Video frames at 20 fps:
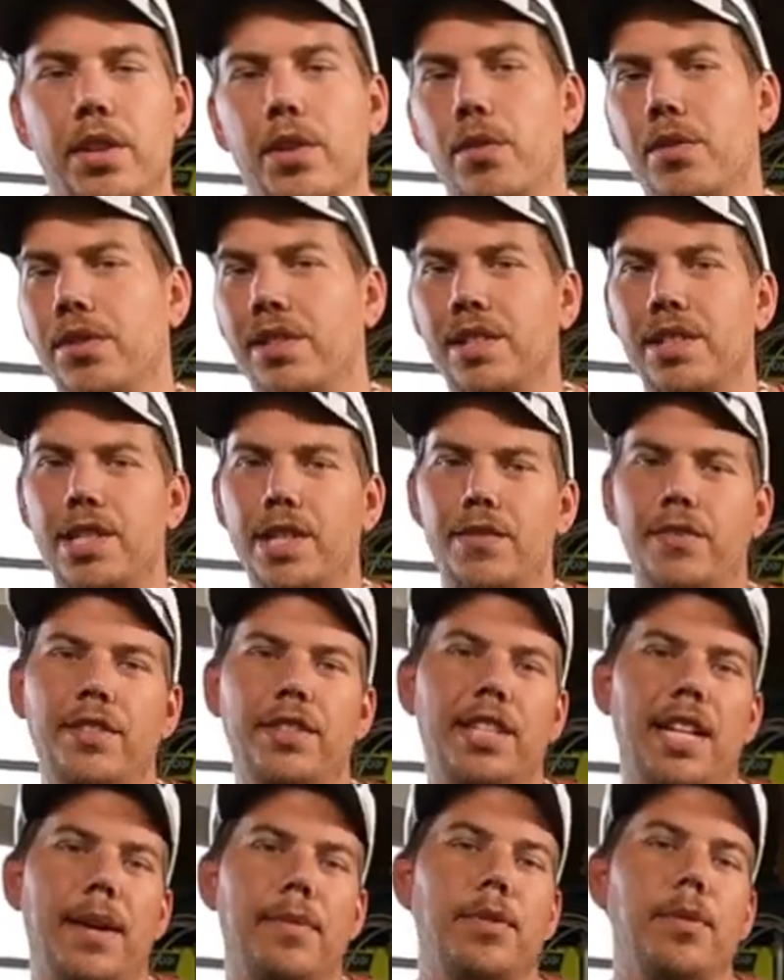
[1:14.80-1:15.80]
using different
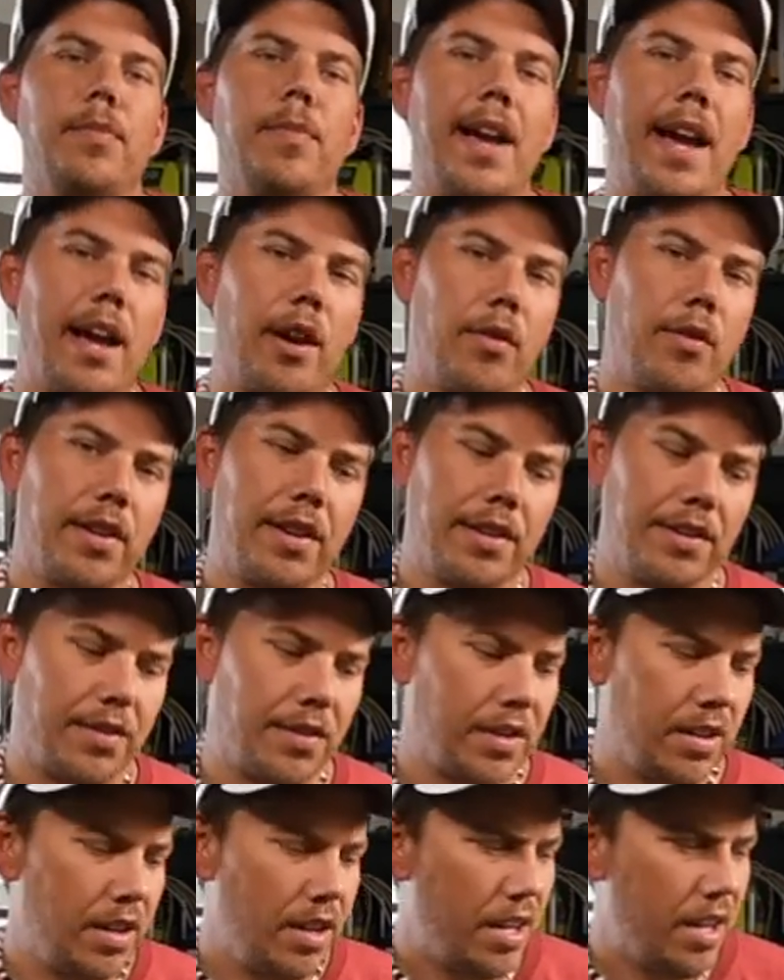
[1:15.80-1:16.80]
types of batteries.